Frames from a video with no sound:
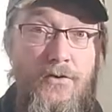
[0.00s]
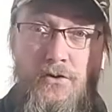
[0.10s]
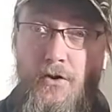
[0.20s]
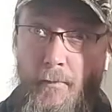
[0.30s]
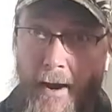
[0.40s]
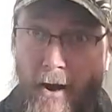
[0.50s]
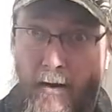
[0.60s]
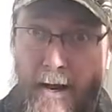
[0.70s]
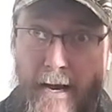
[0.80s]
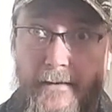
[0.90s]
to the power
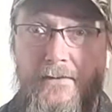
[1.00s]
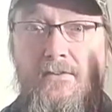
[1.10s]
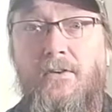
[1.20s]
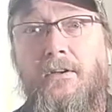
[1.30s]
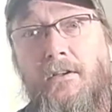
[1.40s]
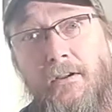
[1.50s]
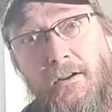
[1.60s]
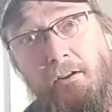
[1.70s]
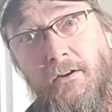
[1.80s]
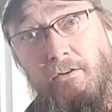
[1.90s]
lines,
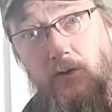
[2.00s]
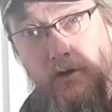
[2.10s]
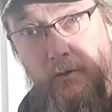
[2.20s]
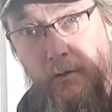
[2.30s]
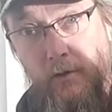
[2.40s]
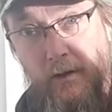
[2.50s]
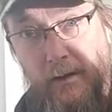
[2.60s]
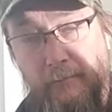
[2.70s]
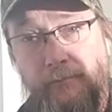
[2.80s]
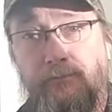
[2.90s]
to the community.